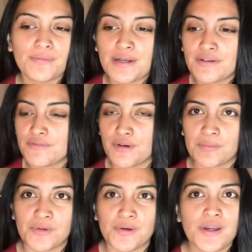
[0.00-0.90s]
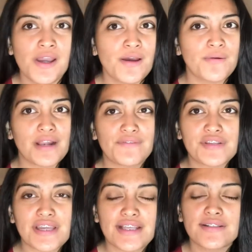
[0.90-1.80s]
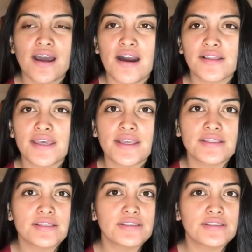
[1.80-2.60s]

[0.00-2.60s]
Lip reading: winter formal, whatever you guys call it.